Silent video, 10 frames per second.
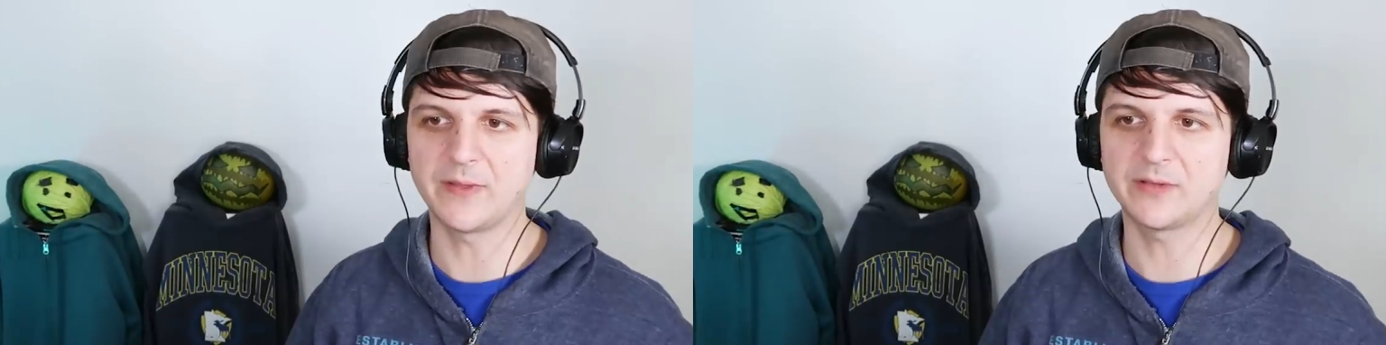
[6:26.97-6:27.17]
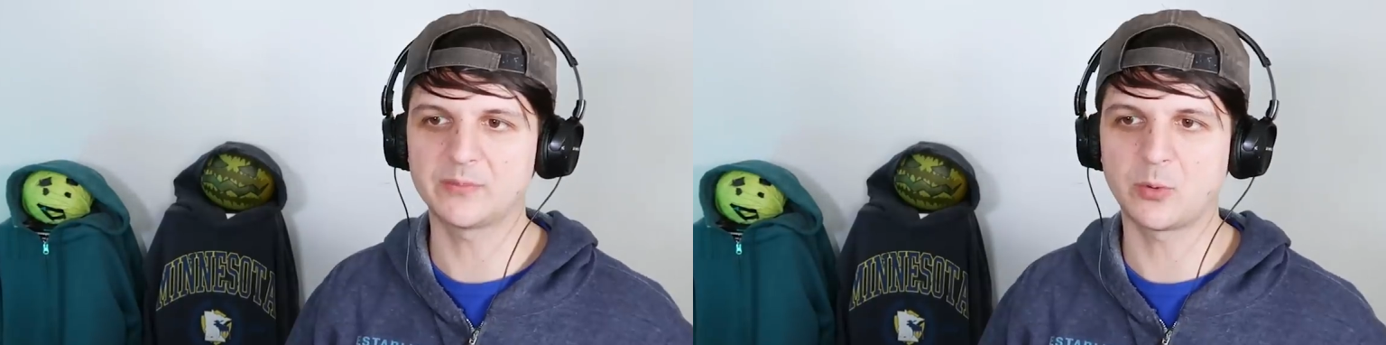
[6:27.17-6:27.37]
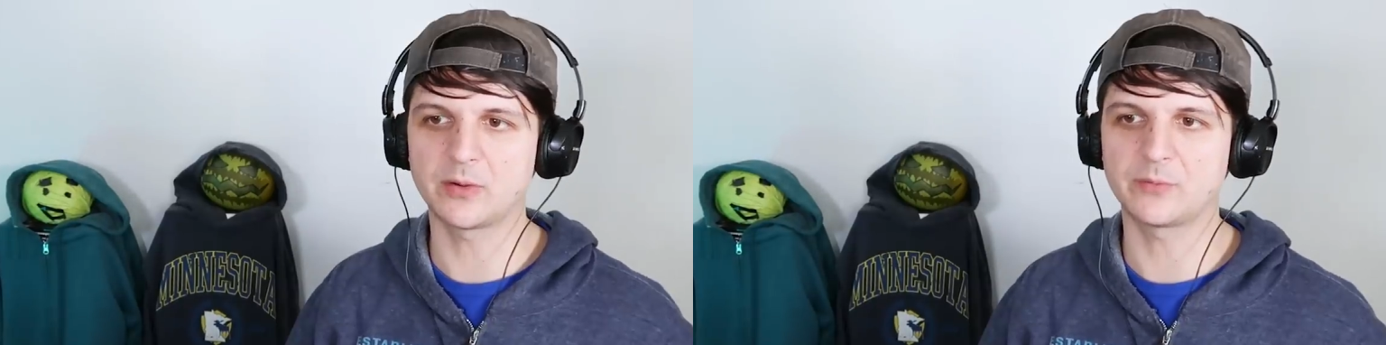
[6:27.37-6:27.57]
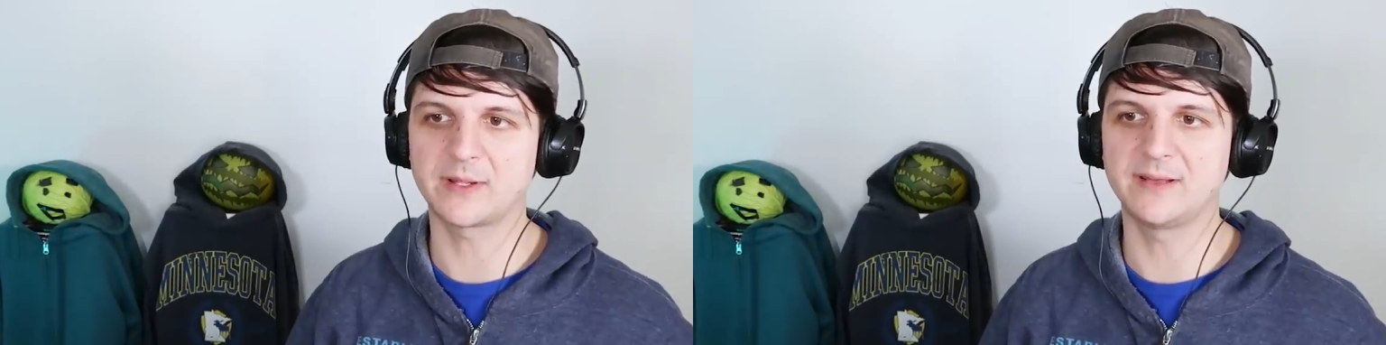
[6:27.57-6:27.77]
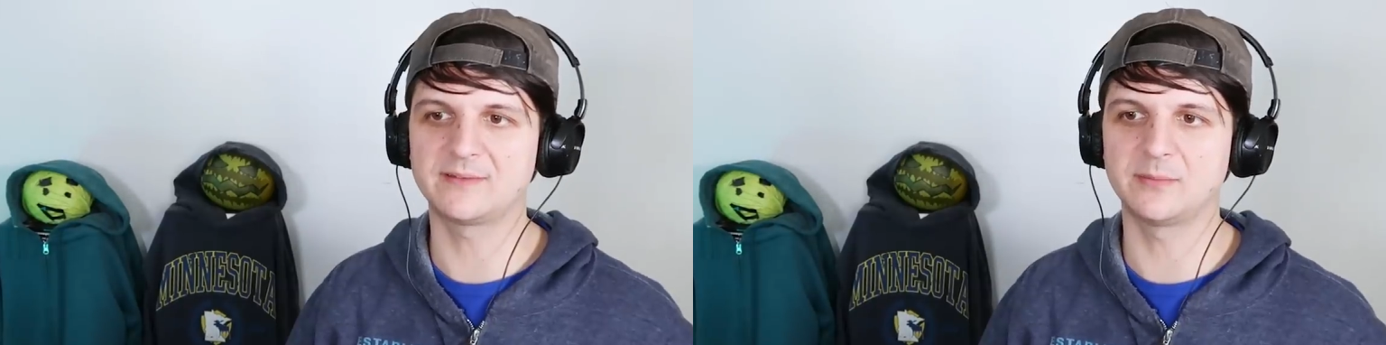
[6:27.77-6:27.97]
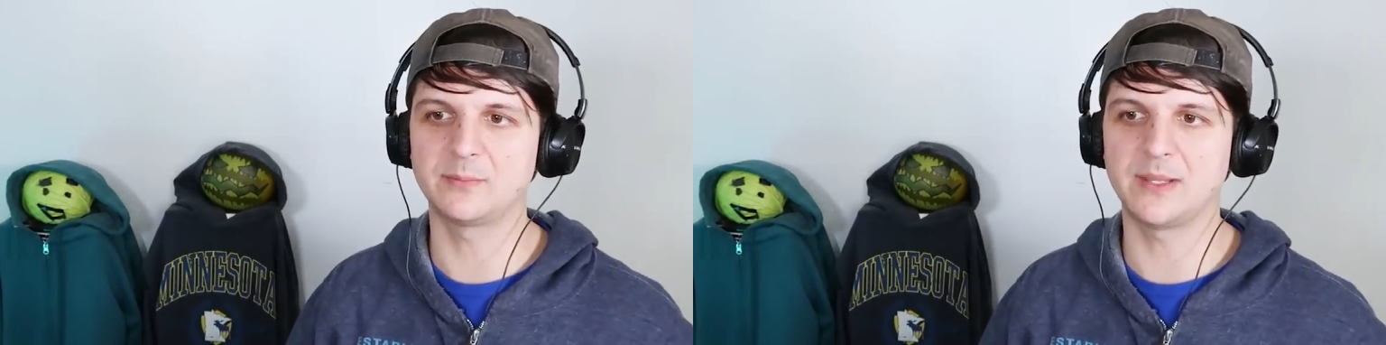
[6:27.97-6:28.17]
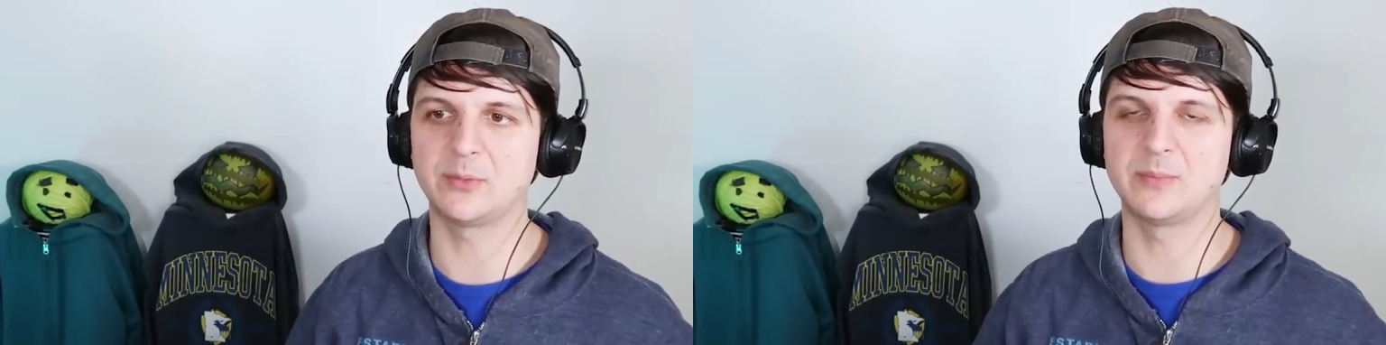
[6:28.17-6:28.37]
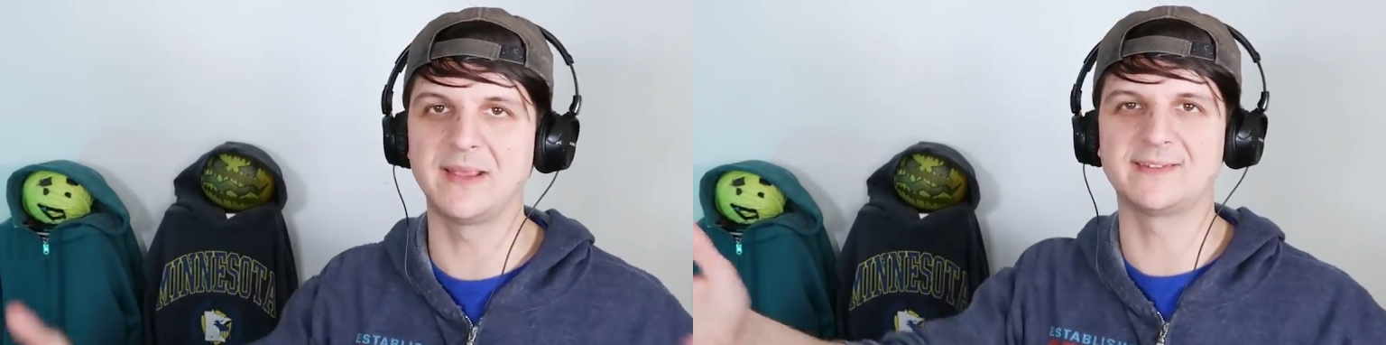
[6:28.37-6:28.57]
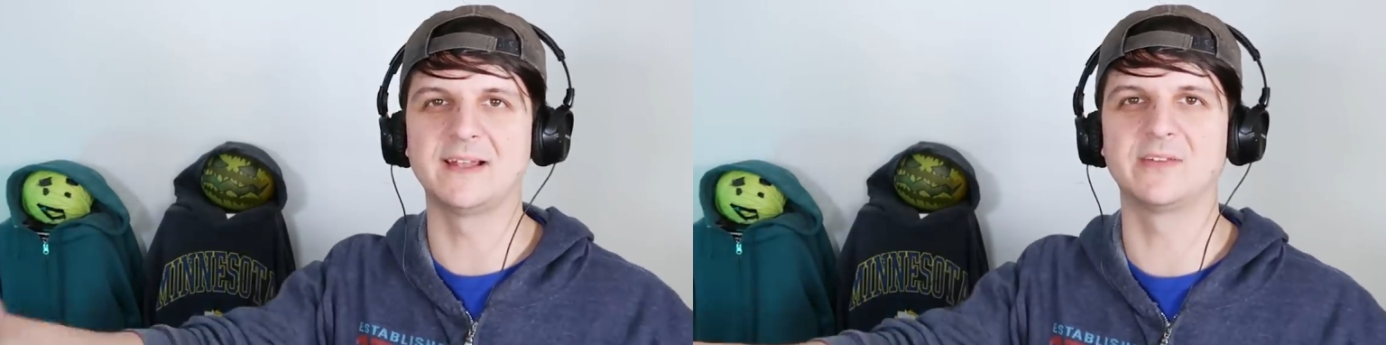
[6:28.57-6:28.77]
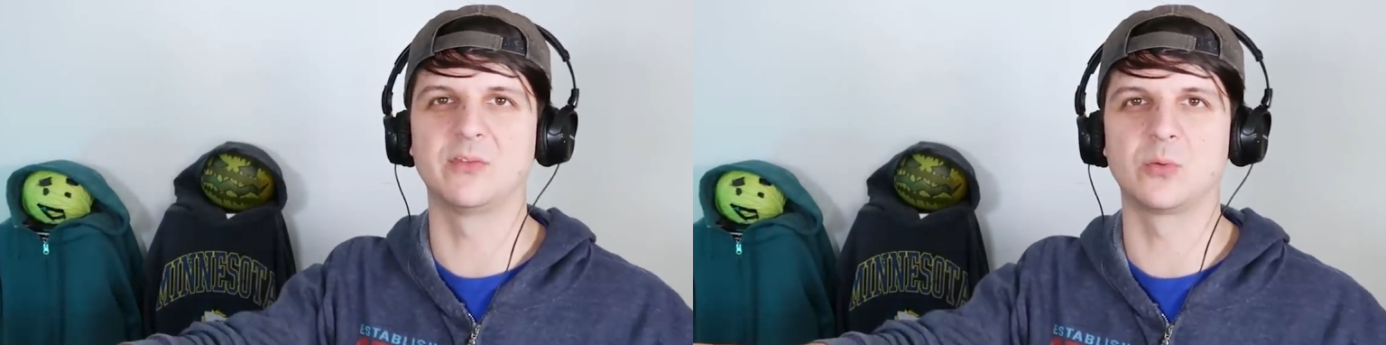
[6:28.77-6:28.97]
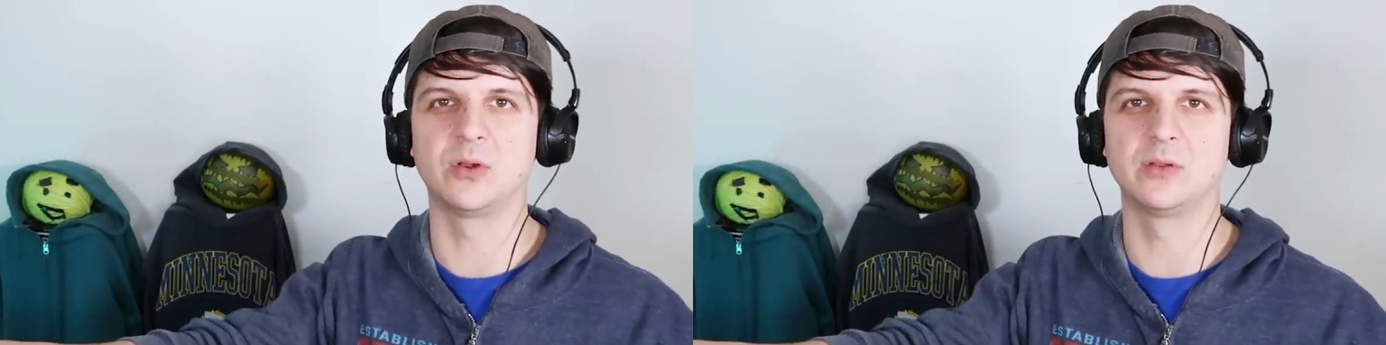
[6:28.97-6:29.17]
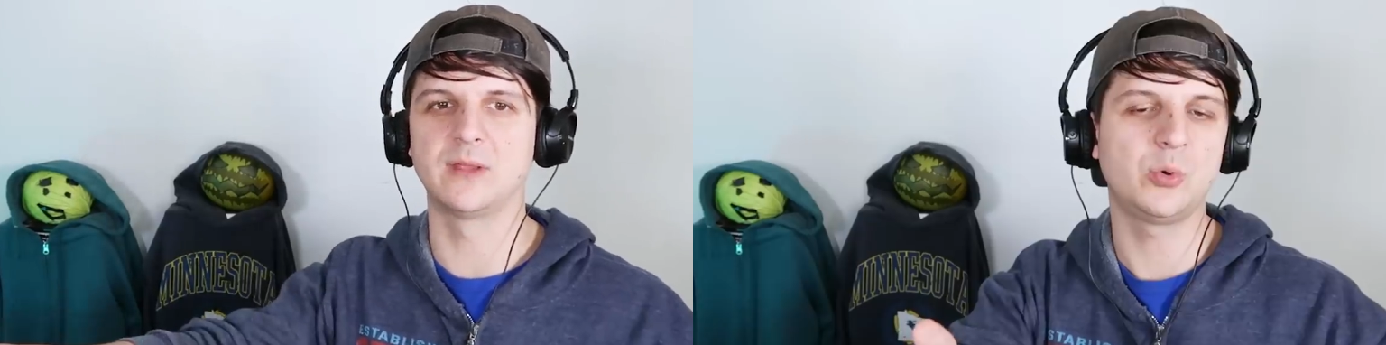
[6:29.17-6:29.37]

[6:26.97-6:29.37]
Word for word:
Speaker 1: I think it's important for kids to be able to make sense of the world.